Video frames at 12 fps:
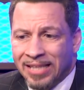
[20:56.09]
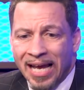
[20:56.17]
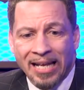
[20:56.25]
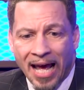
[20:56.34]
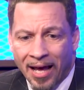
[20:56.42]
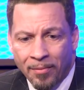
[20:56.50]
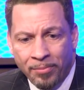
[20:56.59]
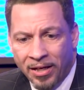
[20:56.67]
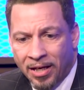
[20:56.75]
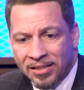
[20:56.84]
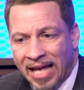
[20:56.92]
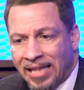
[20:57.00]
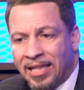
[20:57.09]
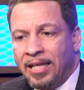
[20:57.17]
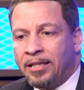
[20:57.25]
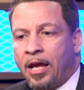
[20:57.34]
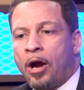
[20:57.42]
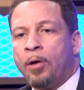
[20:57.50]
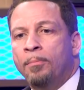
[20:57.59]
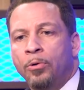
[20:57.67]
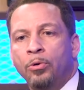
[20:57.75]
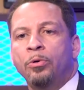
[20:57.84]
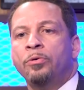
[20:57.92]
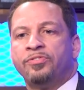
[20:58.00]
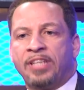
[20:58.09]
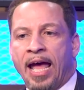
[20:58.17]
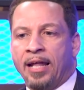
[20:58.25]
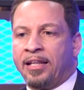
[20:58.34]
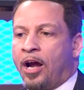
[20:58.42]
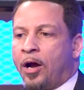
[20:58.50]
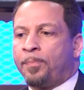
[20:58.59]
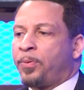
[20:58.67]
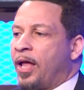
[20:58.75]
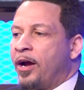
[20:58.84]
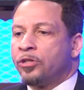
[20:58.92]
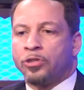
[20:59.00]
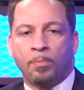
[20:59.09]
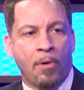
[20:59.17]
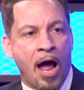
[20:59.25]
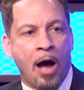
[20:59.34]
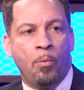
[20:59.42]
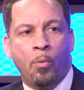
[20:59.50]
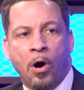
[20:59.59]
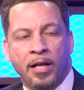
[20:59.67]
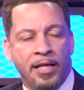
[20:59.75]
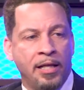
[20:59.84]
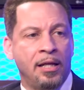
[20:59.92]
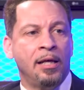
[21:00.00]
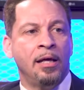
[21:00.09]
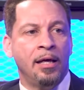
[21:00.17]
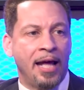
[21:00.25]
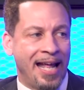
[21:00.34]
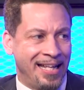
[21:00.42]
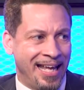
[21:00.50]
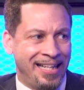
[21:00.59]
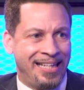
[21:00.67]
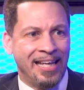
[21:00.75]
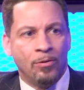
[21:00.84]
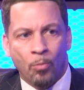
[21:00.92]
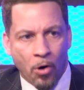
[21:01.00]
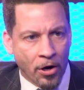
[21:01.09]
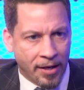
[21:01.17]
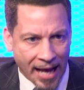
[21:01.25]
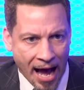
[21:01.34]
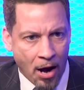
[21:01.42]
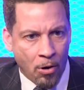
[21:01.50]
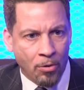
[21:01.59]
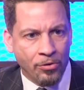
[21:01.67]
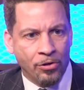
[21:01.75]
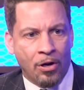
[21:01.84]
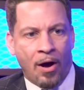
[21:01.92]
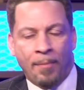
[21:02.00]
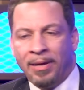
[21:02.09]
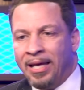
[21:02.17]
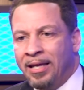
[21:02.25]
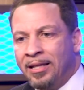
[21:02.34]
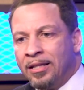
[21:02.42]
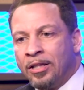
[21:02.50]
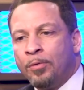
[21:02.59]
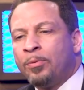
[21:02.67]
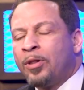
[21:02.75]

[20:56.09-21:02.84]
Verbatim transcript: say that because I think there are moves that there are players LeBron wanted and it didn't work out. You know, I mean, Le-